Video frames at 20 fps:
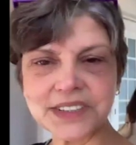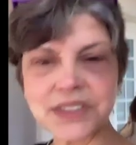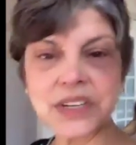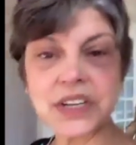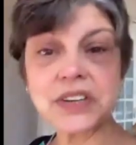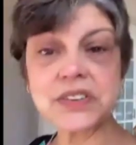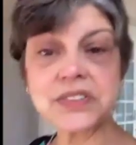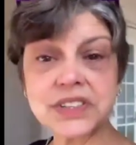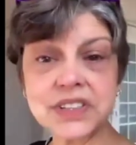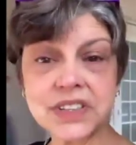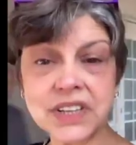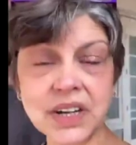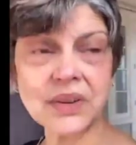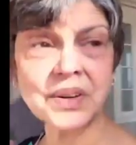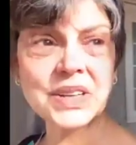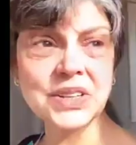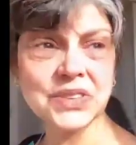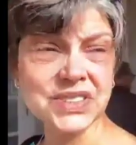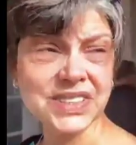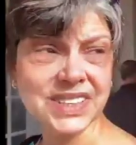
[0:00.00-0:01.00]
it is. Years
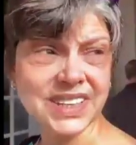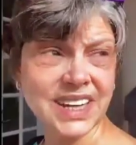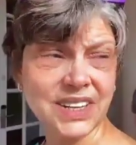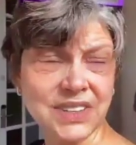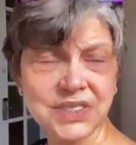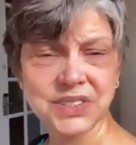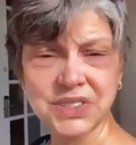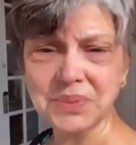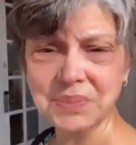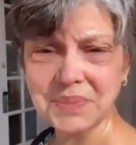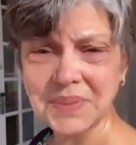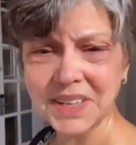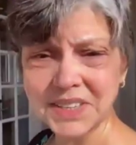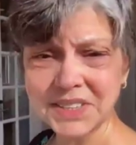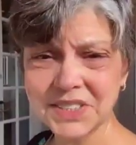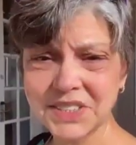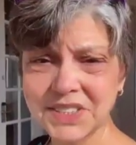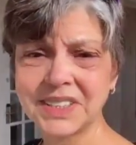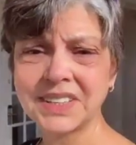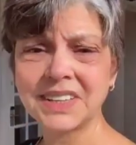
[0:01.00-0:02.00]
ago, I used to care so
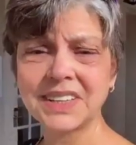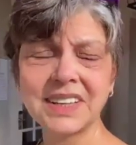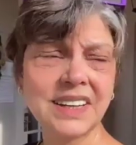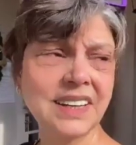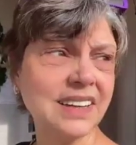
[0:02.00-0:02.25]
much.